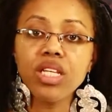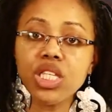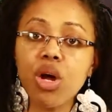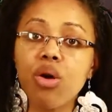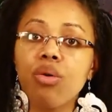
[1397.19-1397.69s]

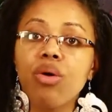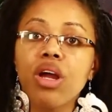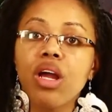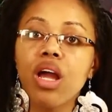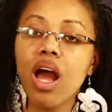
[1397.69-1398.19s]
So
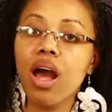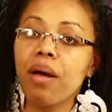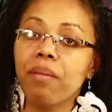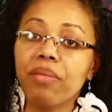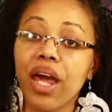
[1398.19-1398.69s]

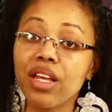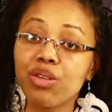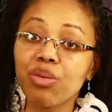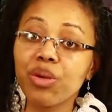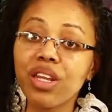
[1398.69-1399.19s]
um, that is
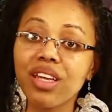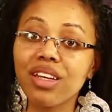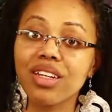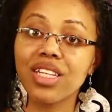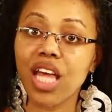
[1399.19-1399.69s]
a really
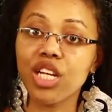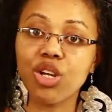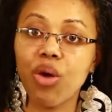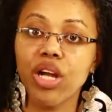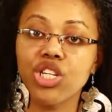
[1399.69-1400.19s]
good discussion
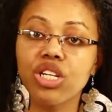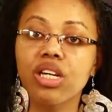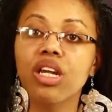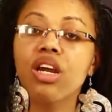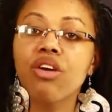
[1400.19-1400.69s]
question